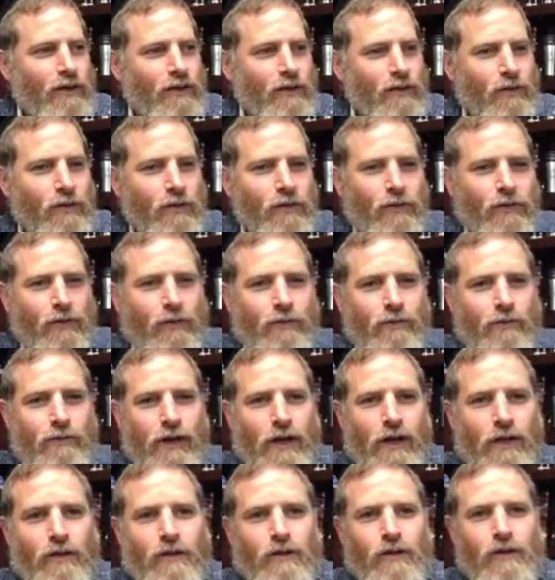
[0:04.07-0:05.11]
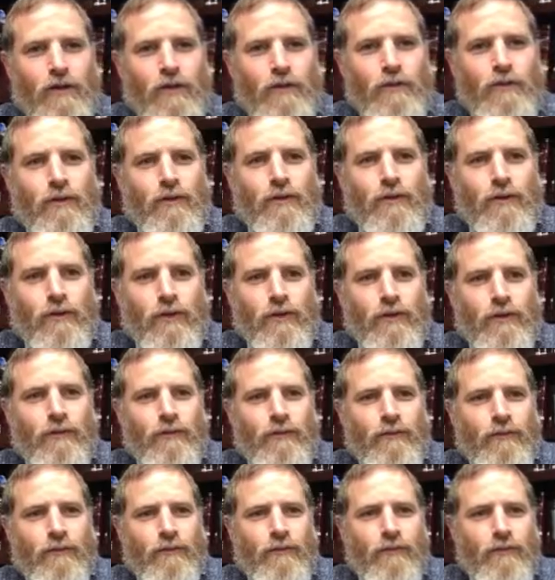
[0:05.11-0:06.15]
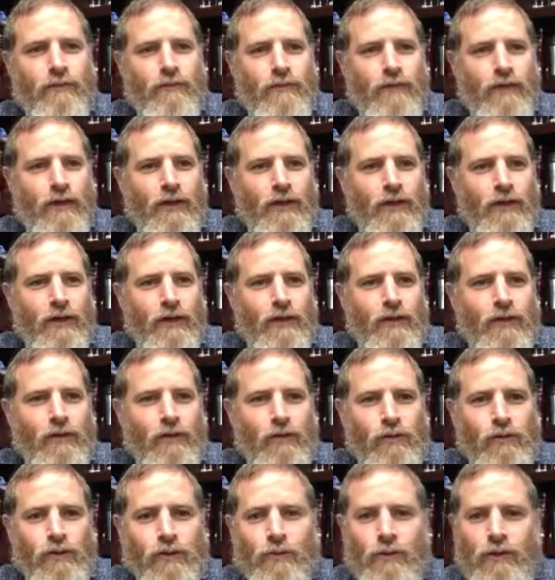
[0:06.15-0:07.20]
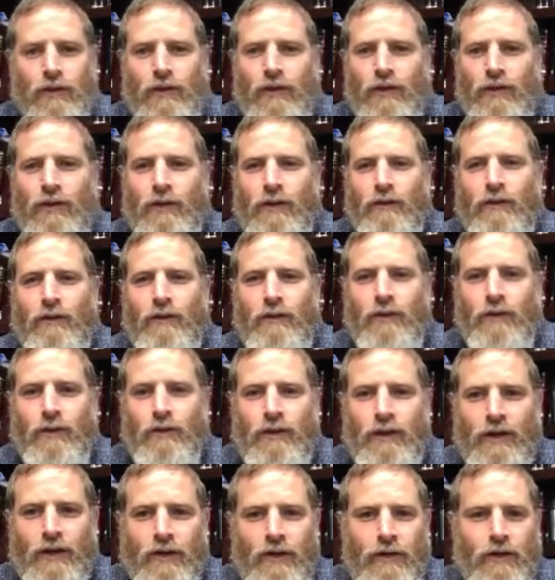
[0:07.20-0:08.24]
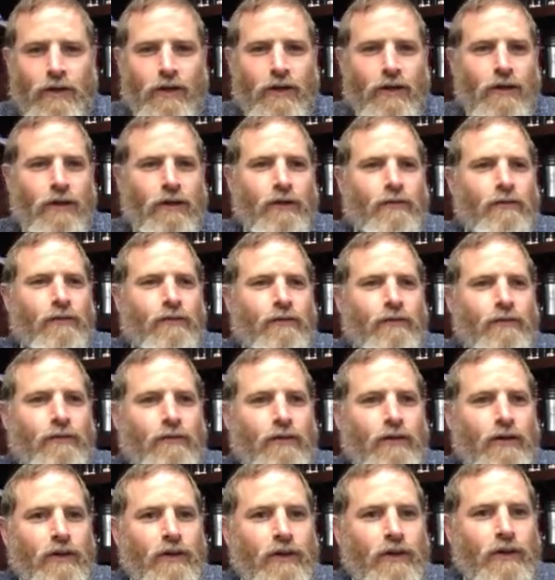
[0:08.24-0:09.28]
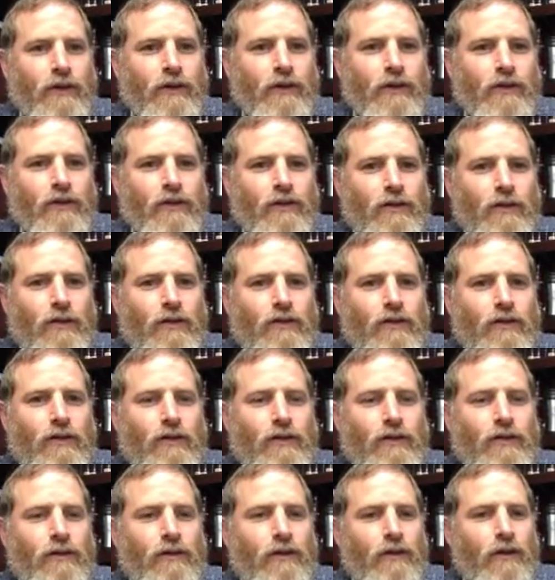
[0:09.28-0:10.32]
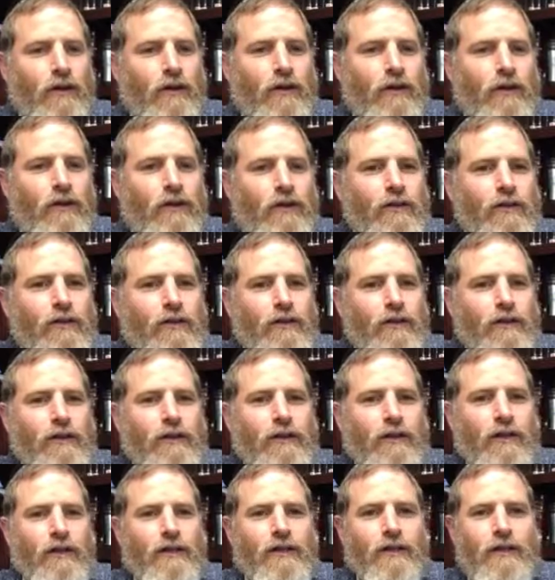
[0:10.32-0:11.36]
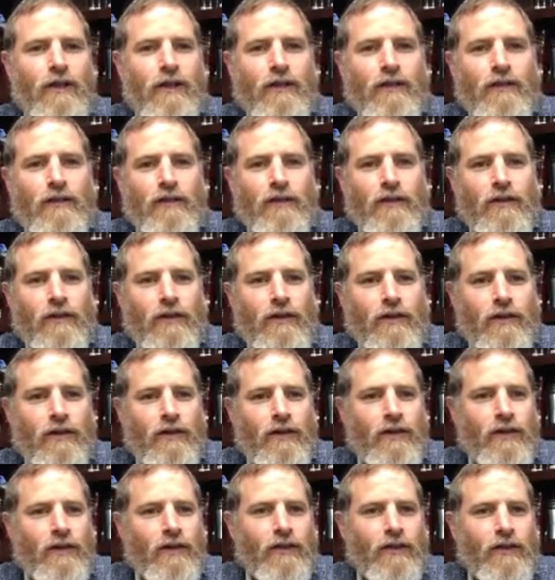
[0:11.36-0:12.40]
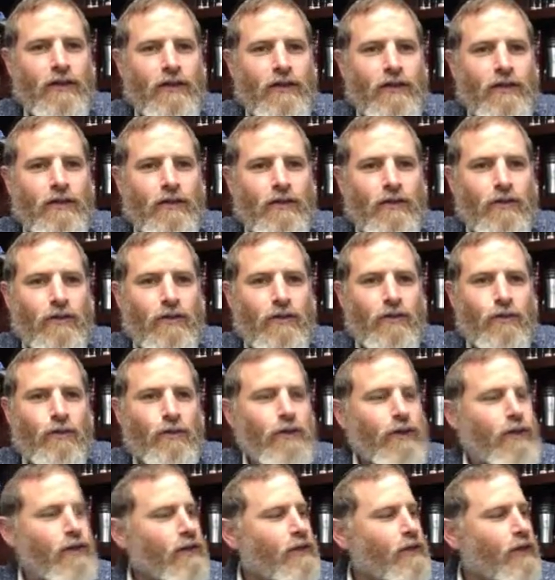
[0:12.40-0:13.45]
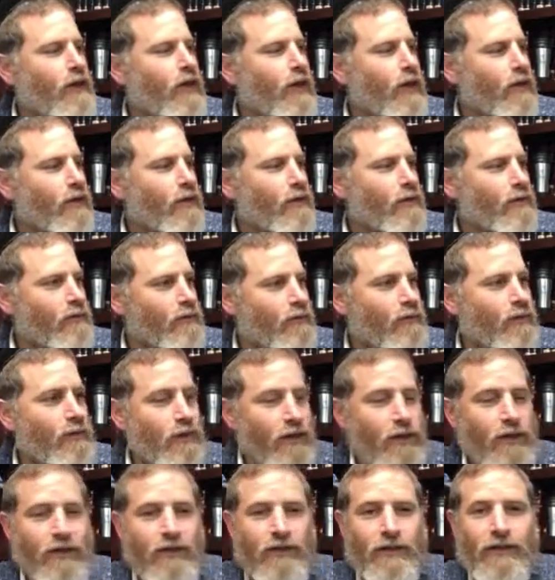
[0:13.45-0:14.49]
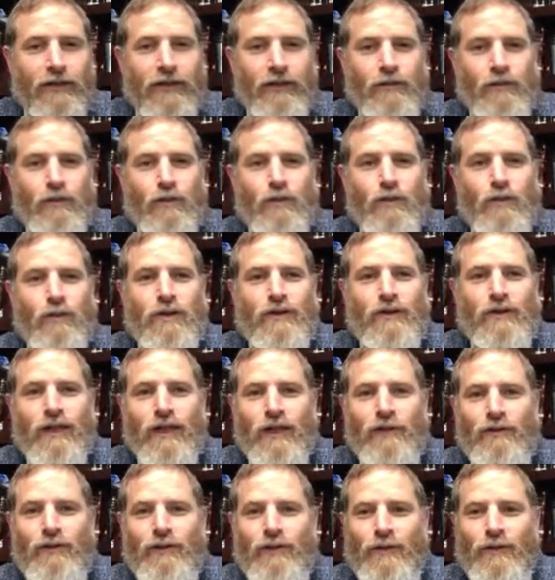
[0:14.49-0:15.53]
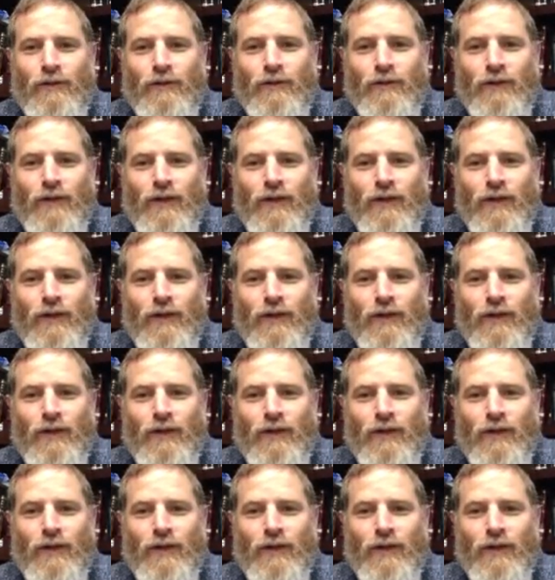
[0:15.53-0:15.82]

It's called Machush Behoid. So we're going to speak a little bit more about Hoida. It's also in the Zohar Kodesh, it says that it's the two weeks now, we have two weeks left